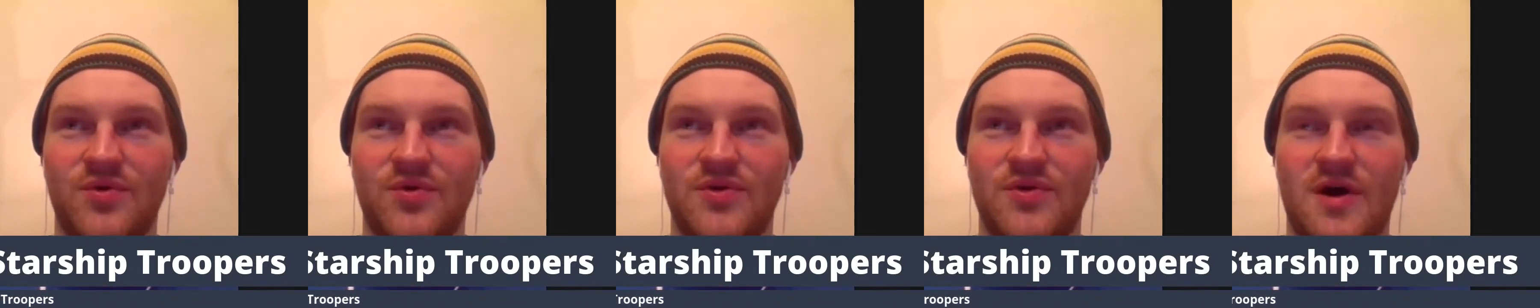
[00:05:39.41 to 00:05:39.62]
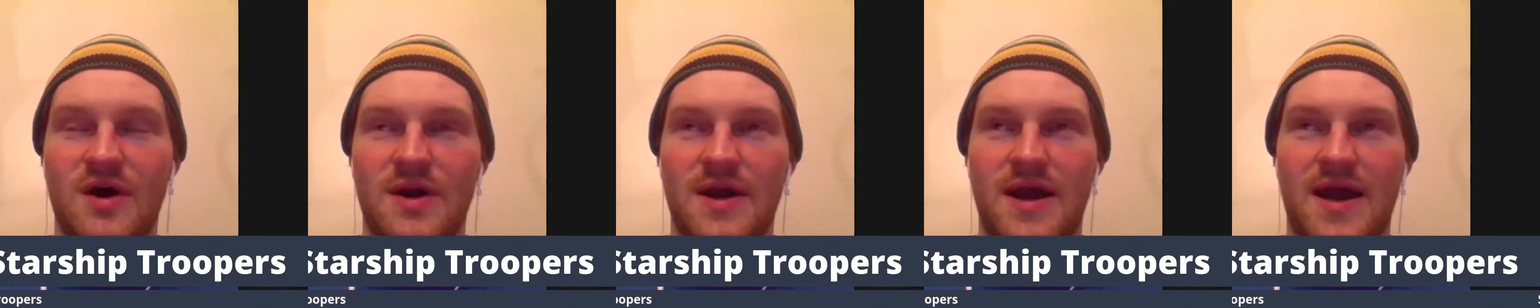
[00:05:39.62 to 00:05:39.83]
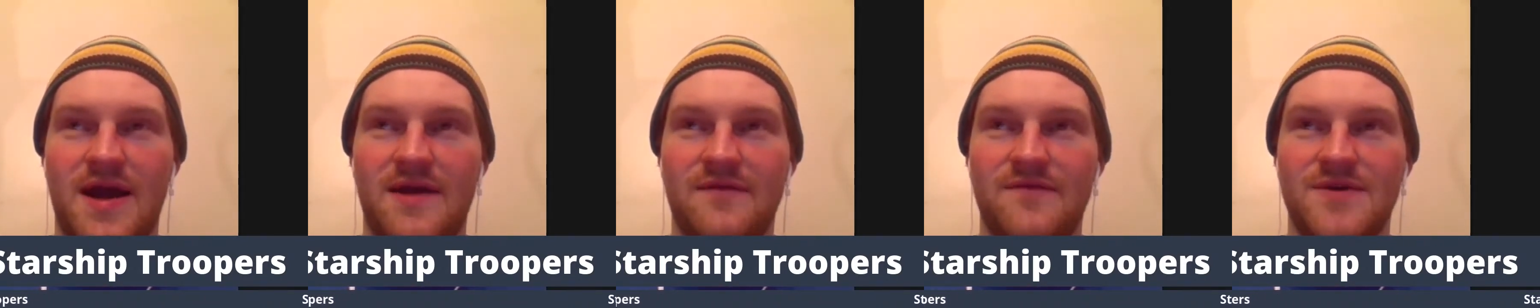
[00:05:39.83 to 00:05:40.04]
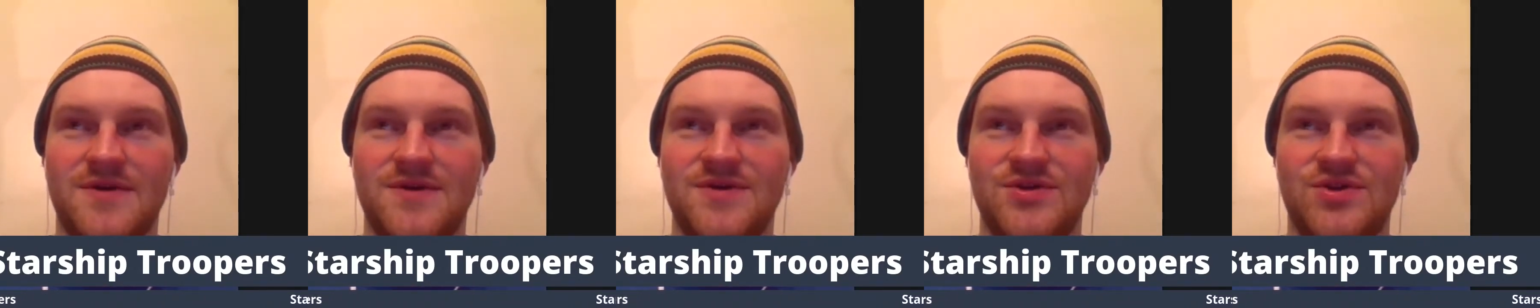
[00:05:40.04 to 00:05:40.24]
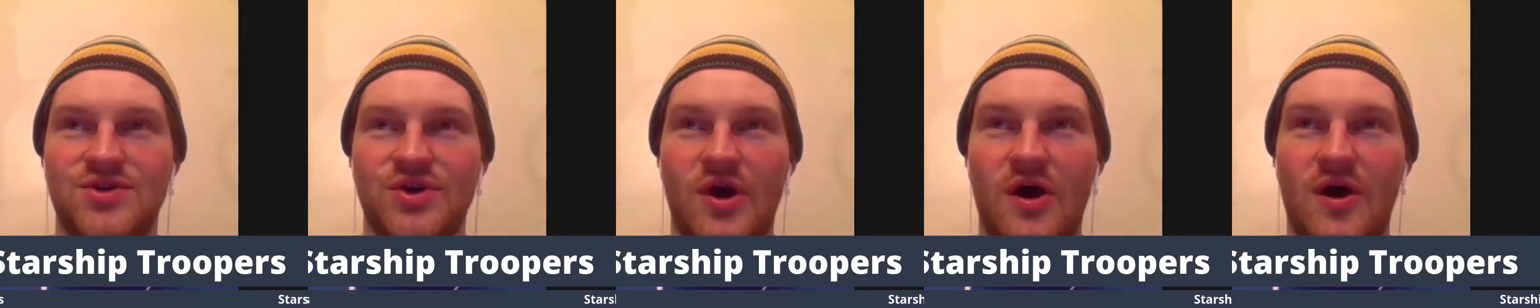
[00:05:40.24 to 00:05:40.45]
not
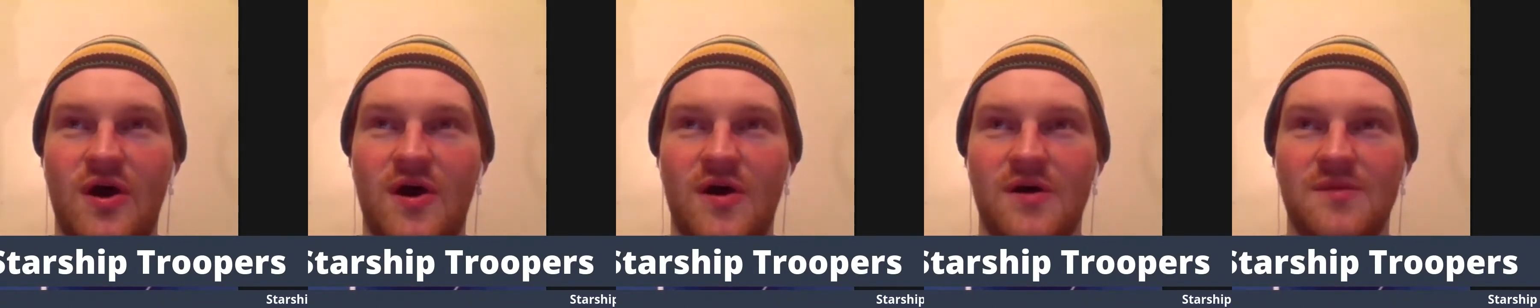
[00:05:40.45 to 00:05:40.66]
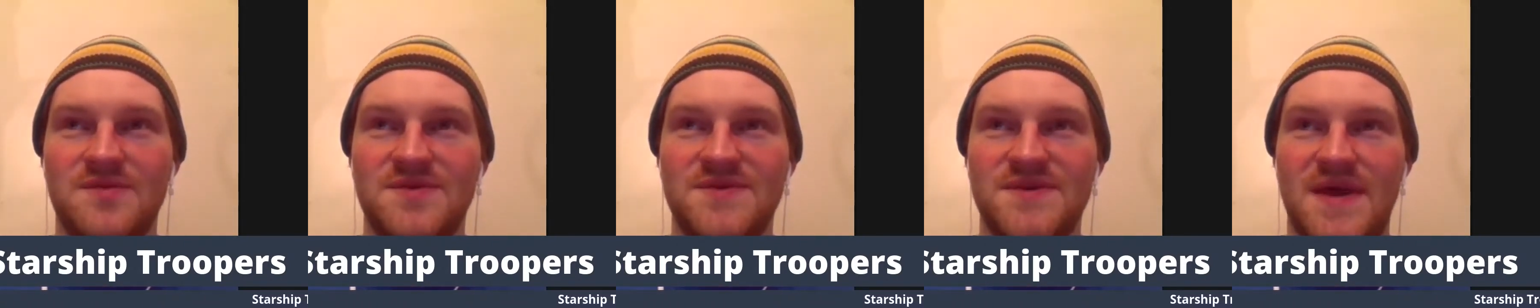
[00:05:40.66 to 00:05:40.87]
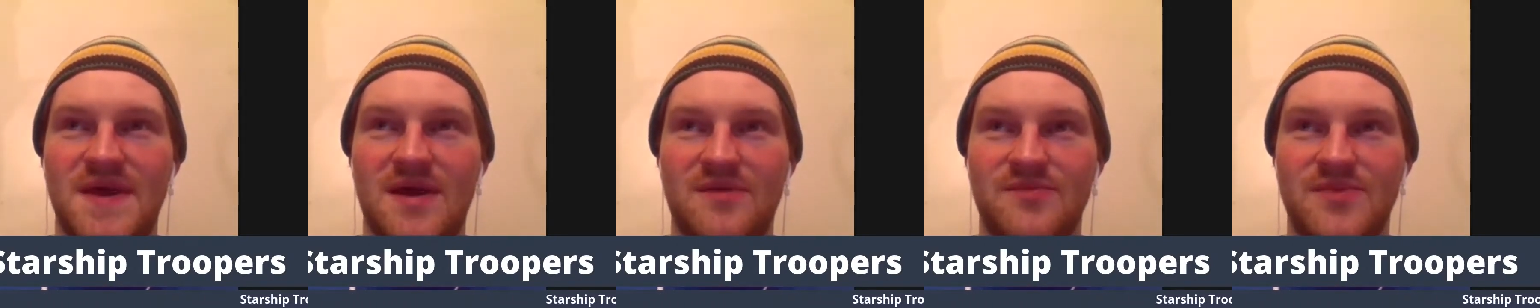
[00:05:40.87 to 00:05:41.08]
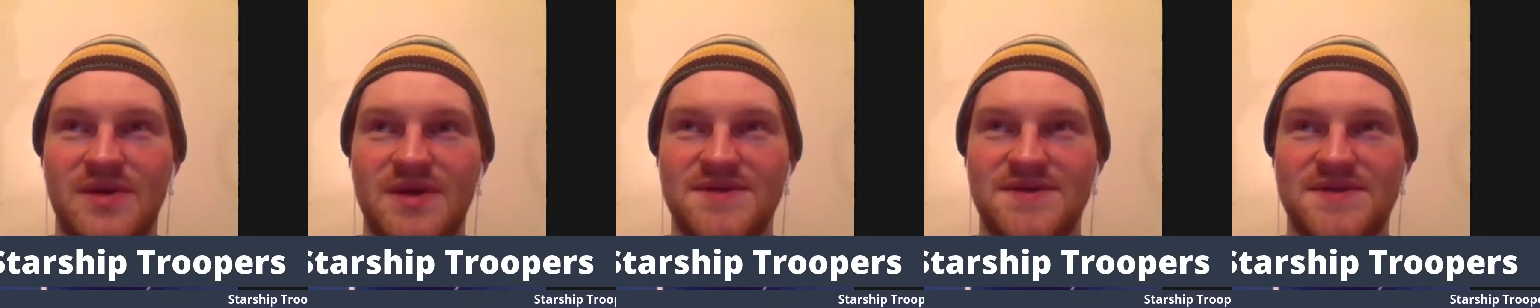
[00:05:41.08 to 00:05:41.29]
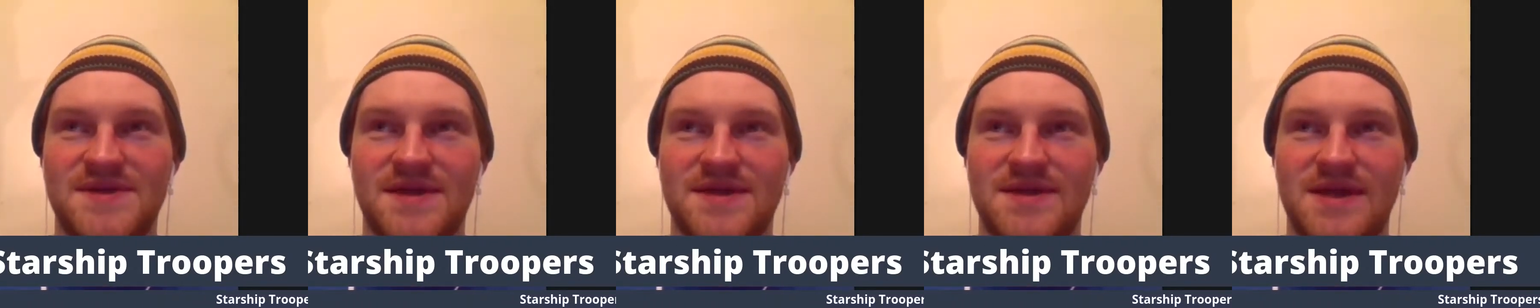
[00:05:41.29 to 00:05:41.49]
having jobs that
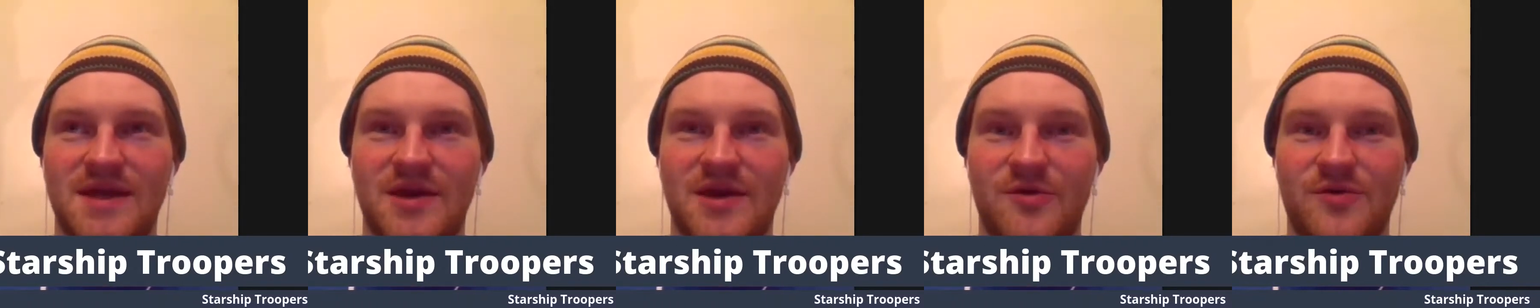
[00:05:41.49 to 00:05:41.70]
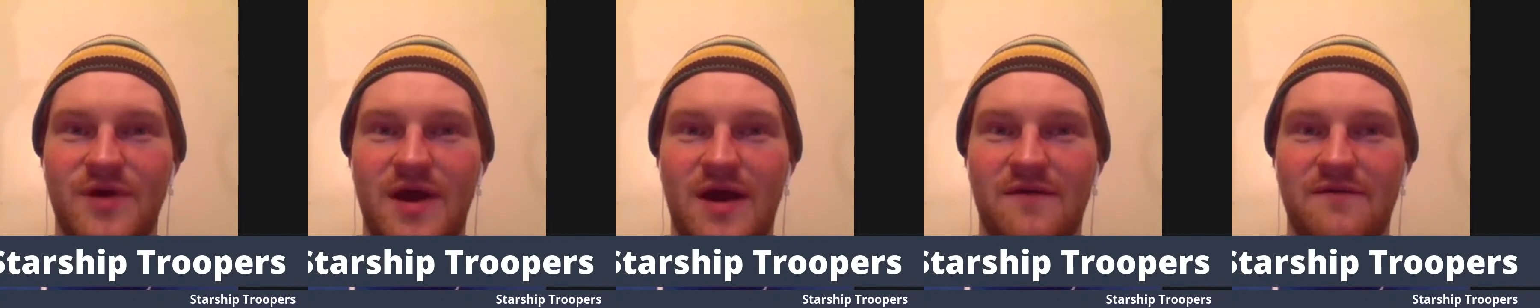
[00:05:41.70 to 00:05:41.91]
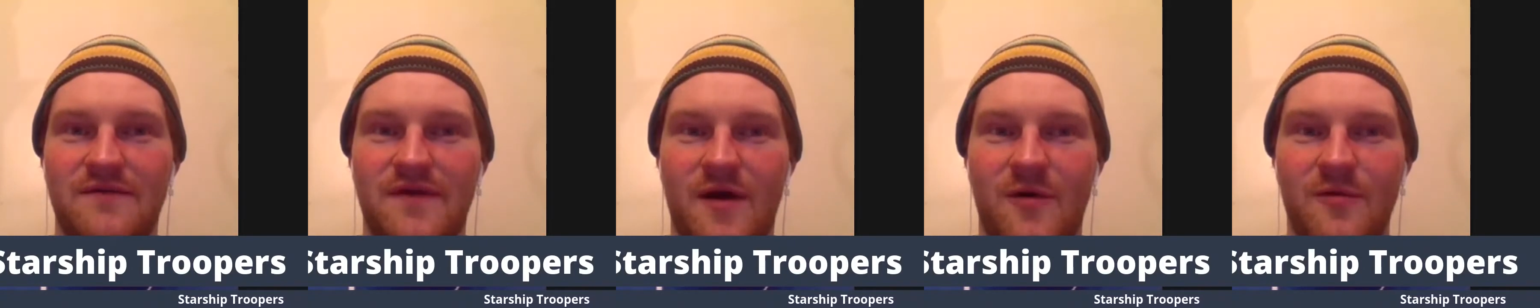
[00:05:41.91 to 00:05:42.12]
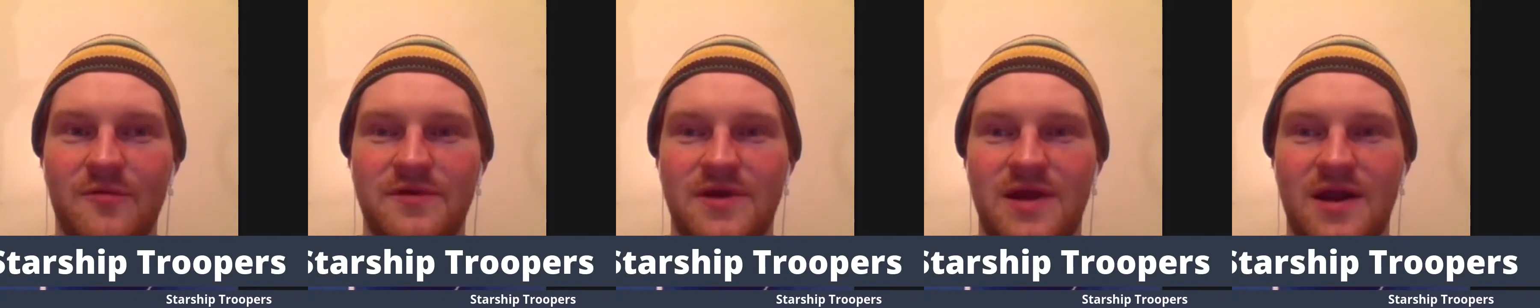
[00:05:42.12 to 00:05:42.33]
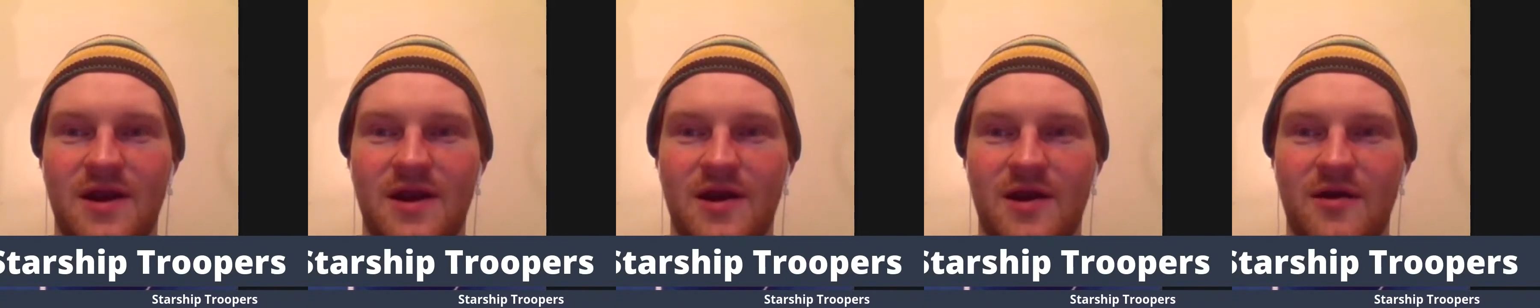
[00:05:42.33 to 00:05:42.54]
means that they don't have health
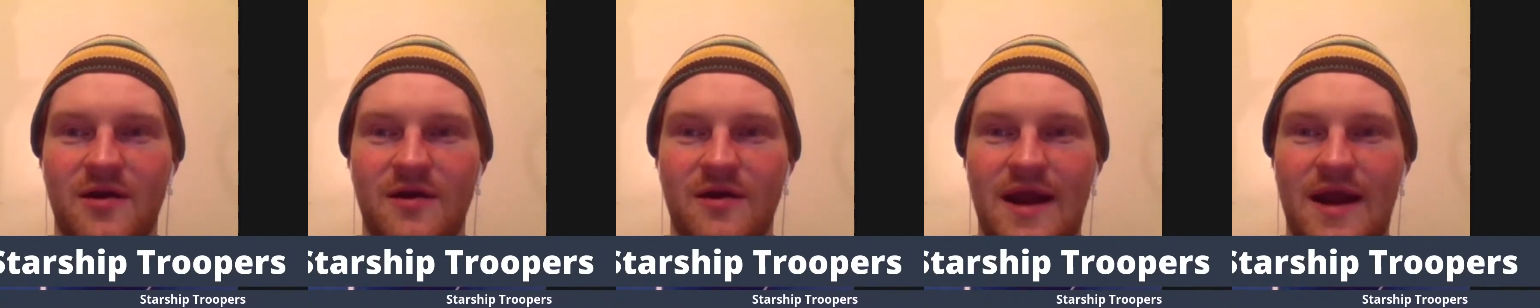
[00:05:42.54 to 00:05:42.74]
care